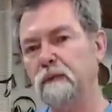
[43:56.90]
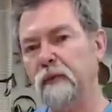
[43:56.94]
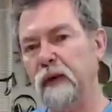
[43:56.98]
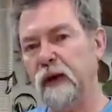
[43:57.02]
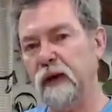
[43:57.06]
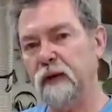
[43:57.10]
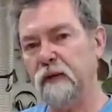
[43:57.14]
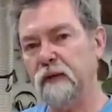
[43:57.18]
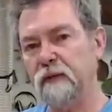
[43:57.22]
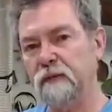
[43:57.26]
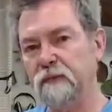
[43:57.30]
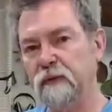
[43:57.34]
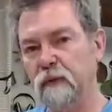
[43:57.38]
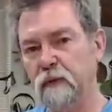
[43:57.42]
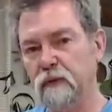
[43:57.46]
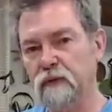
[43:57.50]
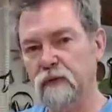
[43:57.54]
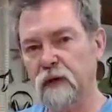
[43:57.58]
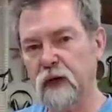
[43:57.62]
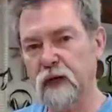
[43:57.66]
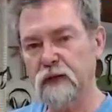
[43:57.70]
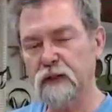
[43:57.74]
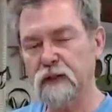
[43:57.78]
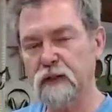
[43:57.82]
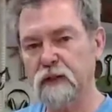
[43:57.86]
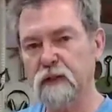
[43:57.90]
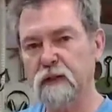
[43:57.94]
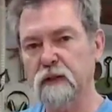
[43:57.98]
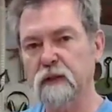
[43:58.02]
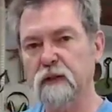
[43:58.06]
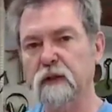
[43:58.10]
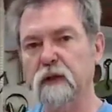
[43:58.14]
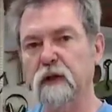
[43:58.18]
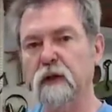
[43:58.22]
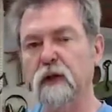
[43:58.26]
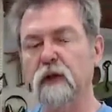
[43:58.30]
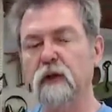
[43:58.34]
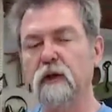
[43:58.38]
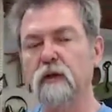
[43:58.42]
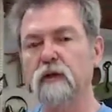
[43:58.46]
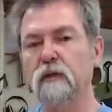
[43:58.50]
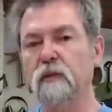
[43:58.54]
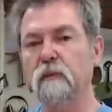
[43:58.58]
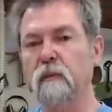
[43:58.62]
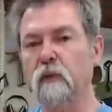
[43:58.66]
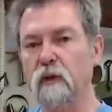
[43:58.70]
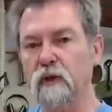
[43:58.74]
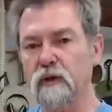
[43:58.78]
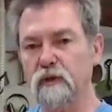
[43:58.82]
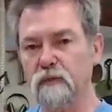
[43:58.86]
better the filtration,
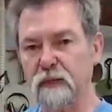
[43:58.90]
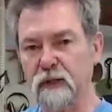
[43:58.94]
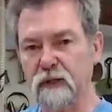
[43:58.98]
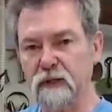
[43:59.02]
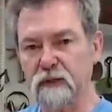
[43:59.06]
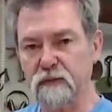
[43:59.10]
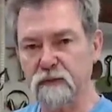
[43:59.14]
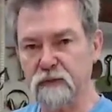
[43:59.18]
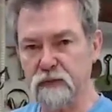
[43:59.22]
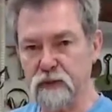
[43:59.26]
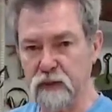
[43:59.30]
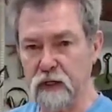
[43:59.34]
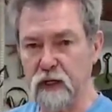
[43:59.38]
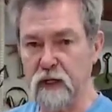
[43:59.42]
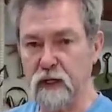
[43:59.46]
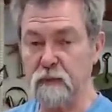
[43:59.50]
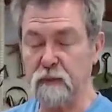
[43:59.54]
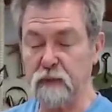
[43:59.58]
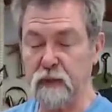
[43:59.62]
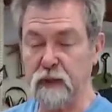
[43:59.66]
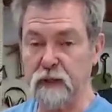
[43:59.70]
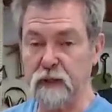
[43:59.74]
the more expensive it's going to